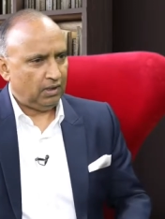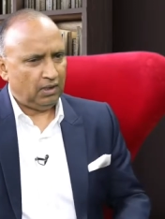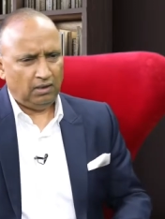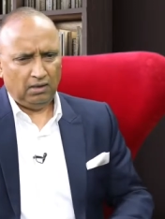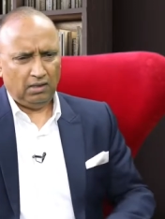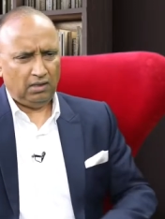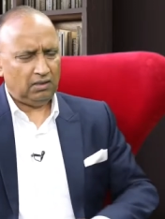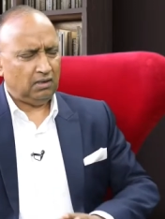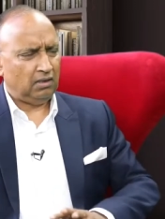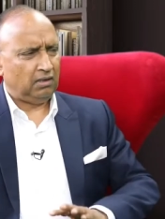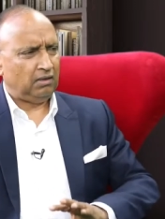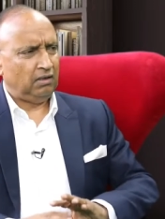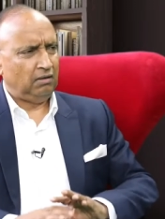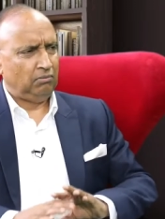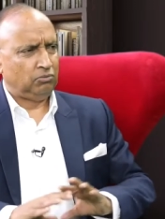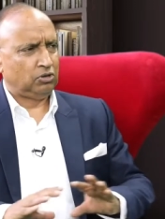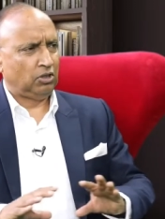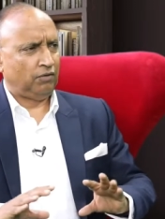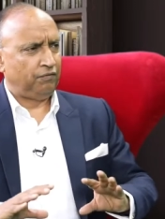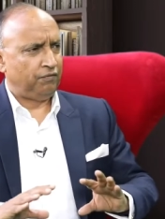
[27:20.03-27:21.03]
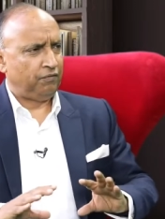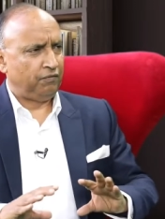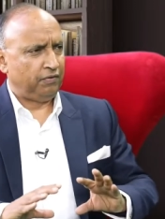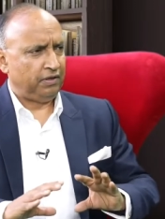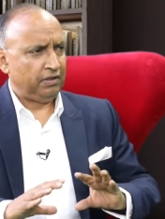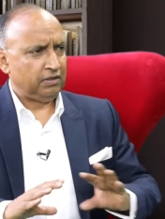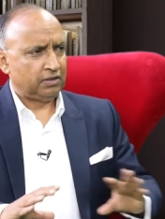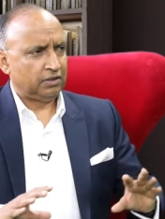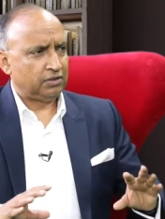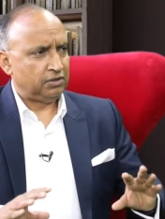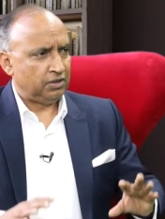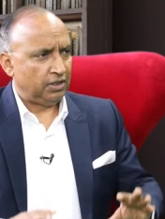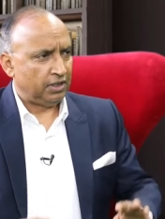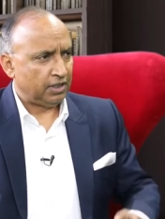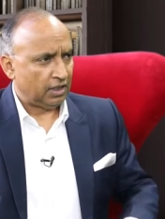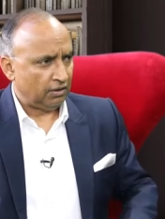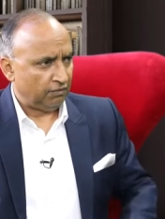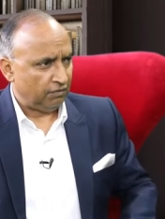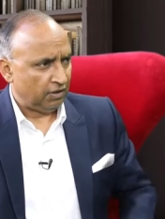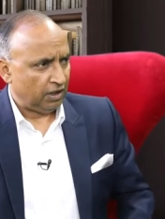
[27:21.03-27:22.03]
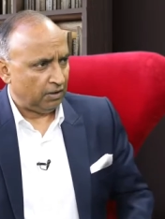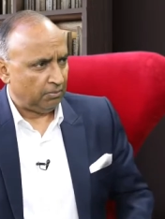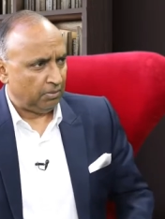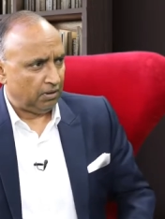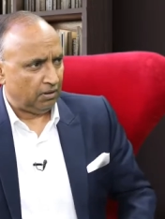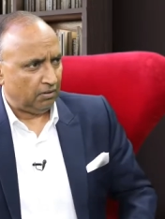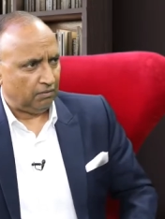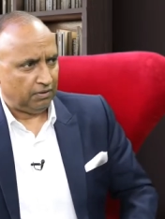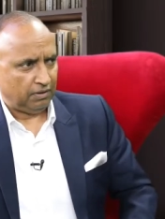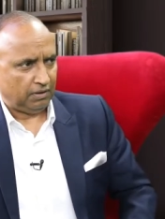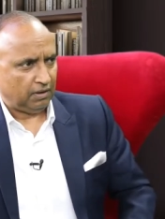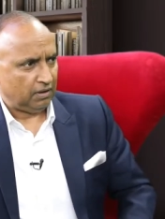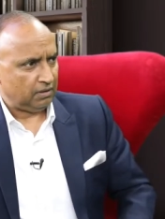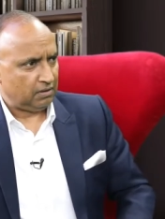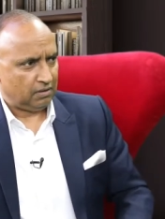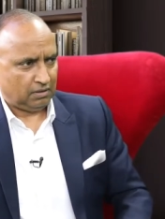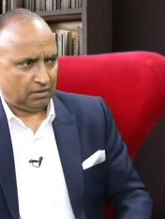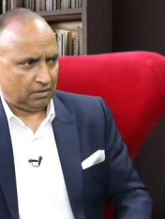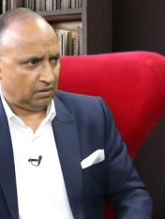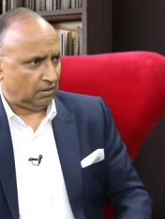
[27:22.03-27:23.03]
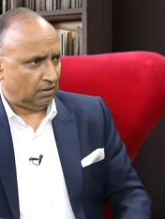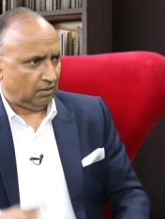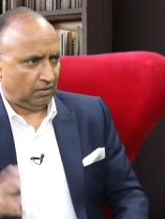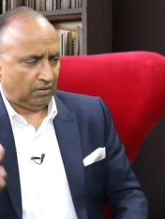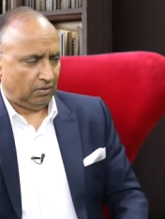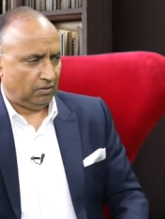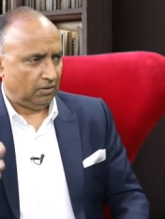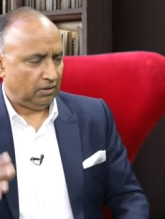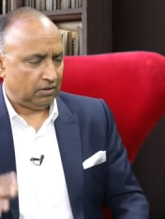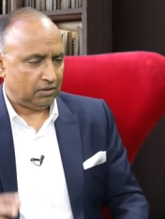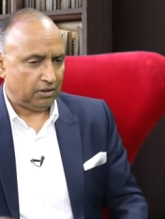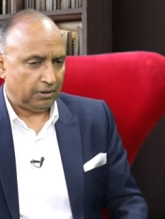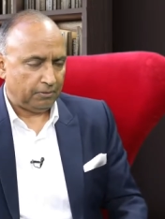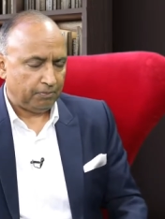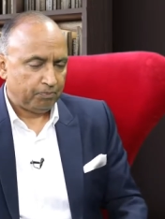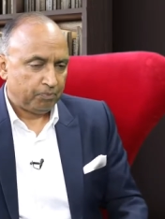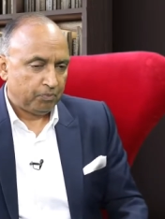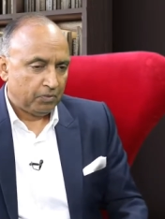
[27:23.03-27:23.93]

And there are reams of research data available with us on this thing.